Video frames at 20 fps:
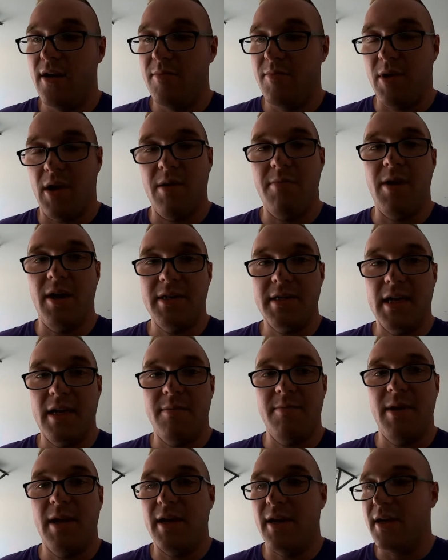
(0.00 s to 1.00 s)
probably about
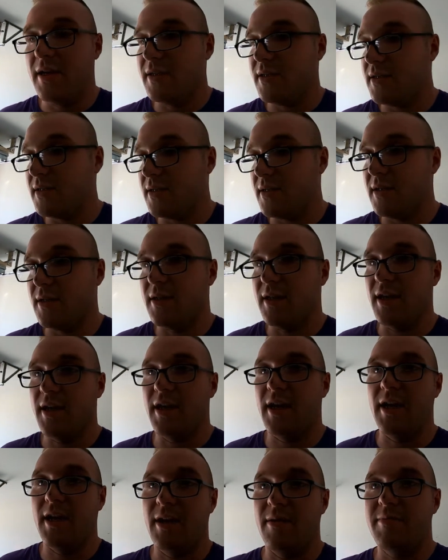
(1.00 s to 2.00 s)
10 minutes, let
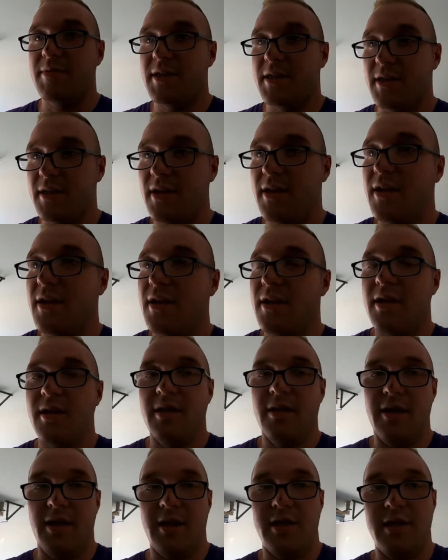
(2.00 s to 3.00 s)
it get up to
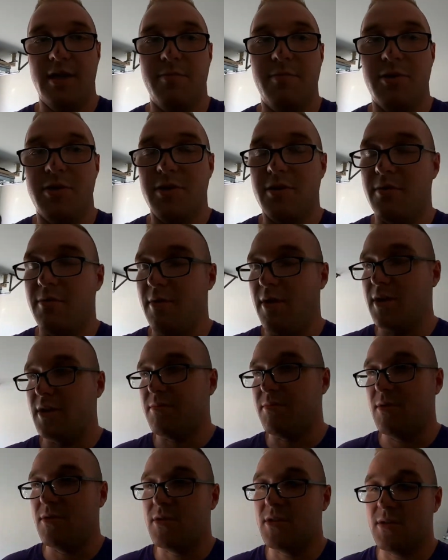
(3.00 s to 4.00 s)
like temperature where it's
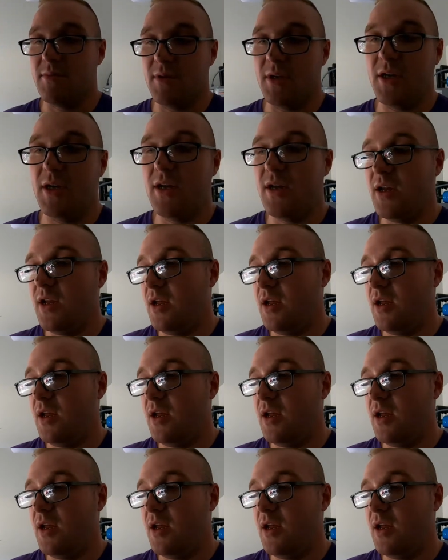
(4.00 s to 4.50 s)
supposed to be,